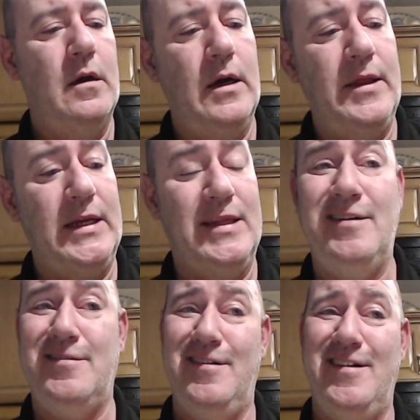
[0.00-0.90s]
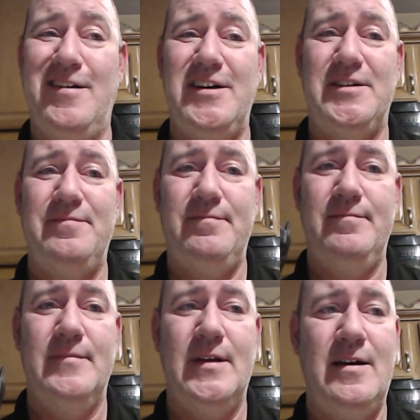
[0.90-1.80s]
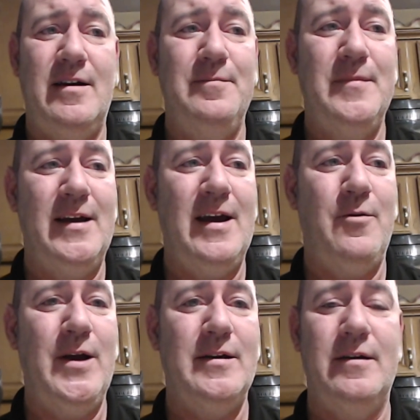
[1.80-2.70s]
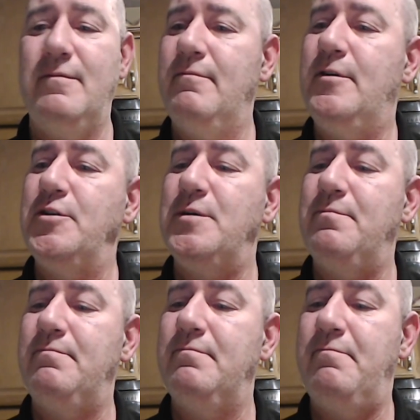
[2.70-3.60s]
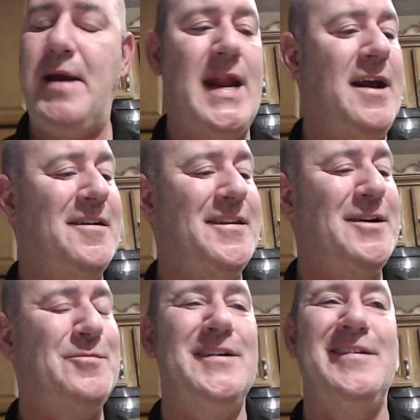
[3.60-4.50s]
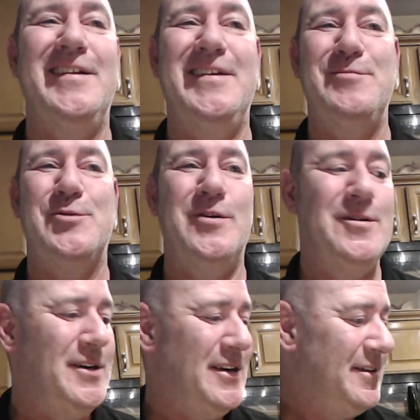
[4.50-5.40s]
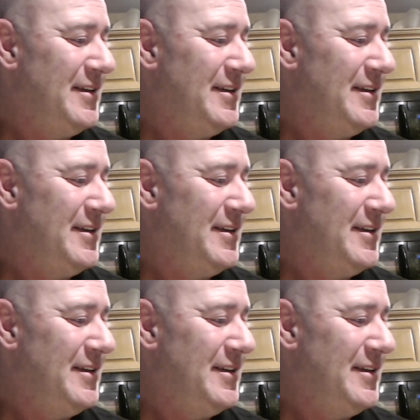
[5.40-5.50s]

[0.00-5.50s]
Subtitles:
I think they turned out awesome. I can't wait to do some painting on them and get them squared away.